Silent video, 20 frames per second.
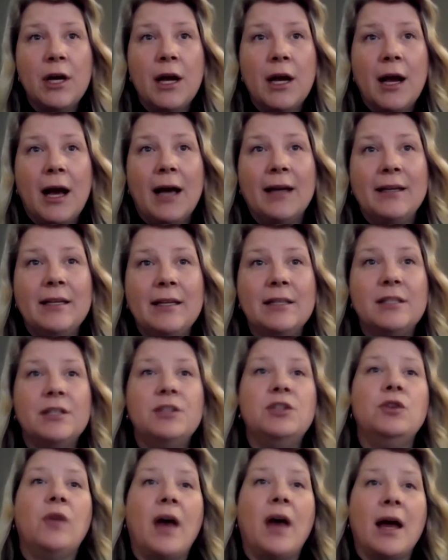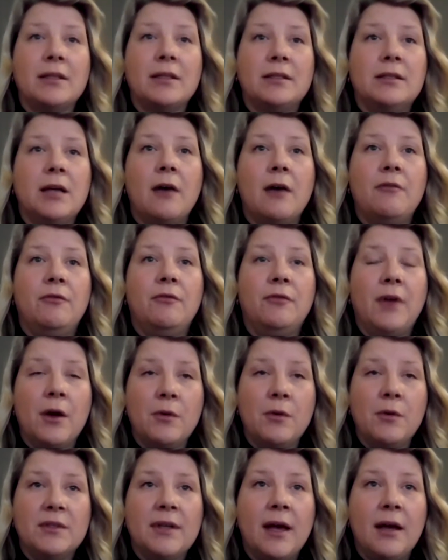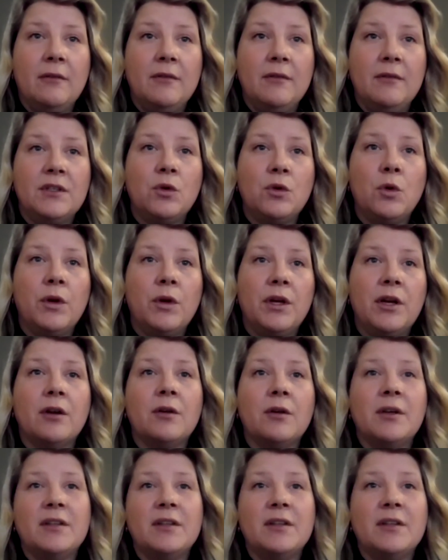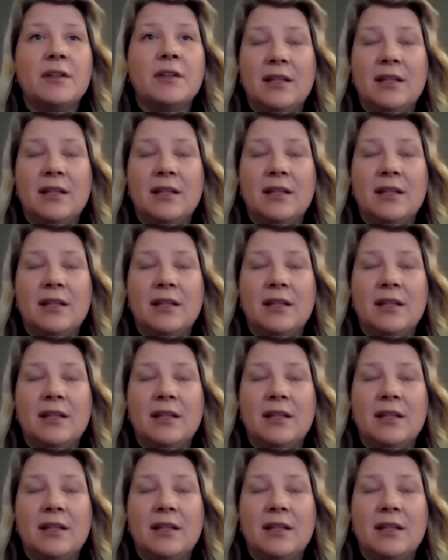I need to do that stuff outside of the school year because